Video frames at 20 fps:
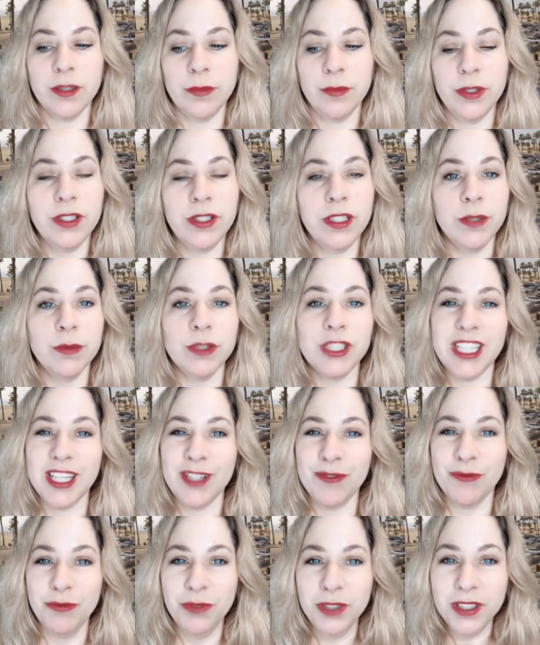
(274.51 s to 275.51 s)
which had
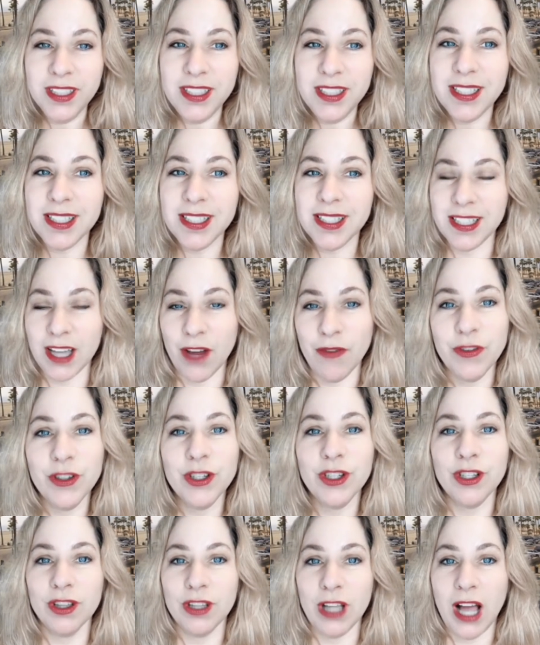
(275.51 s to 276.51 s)
really suffered a
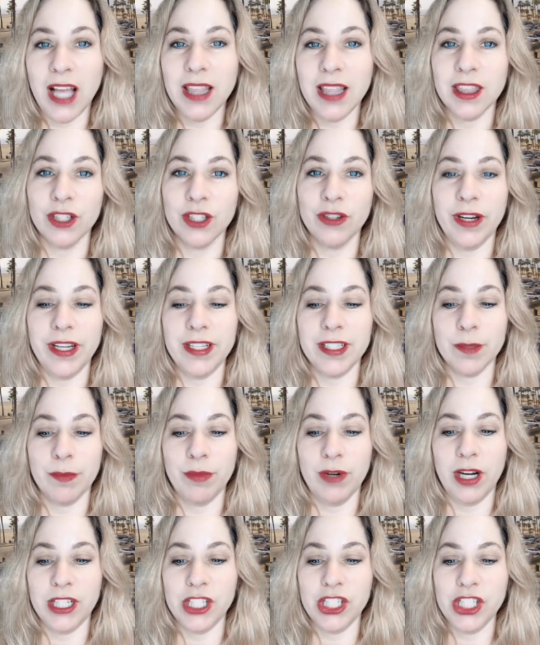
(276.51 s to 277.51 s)
lot in the Great
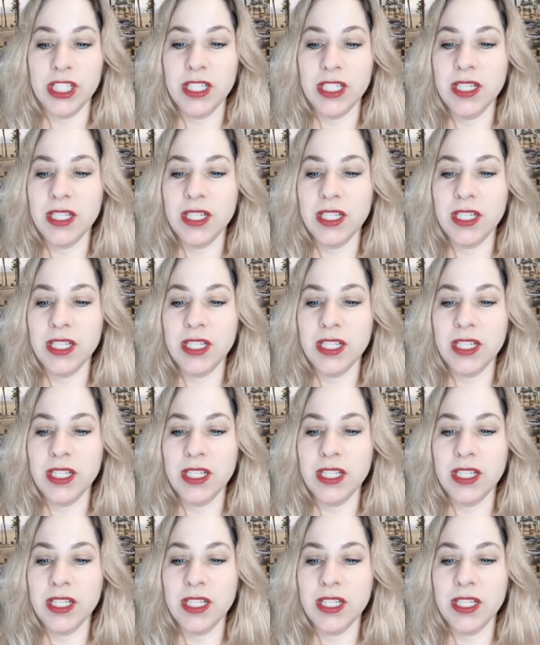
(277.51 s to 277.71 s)
Depression,